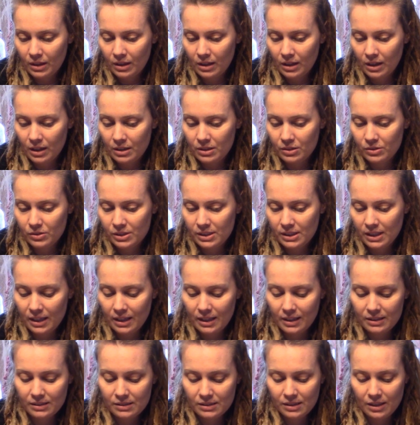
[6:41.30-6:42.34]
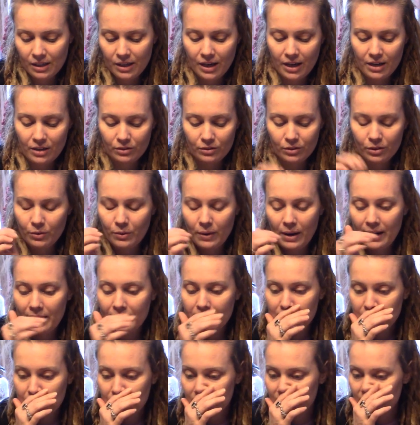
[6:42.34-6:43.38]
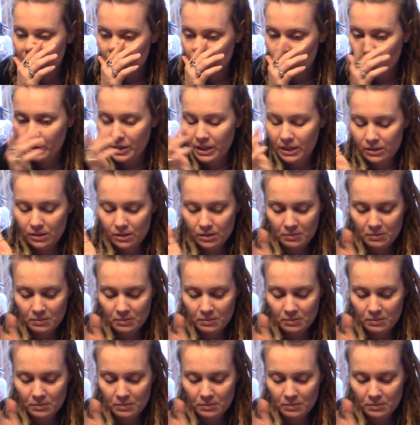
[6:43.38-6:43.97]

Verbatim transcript: how do you say? Sorry, I don't know why. It's, it's so weird.